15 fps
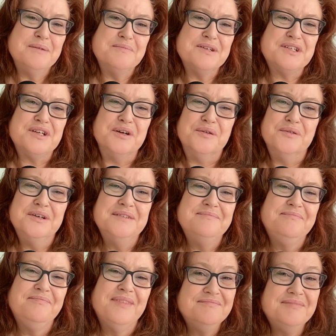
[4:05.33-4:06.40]
number 2.
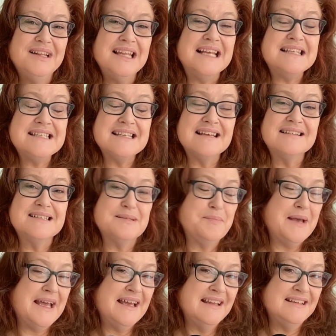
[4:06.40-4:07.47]
Let's
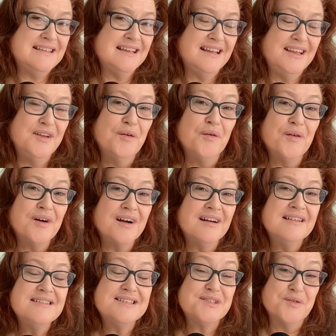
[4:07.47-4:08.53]
expand your
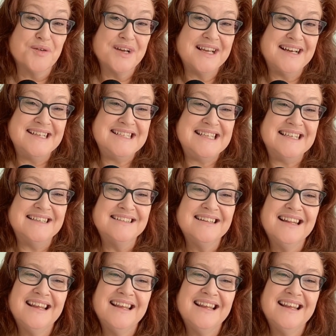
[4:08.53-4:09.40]
story idea.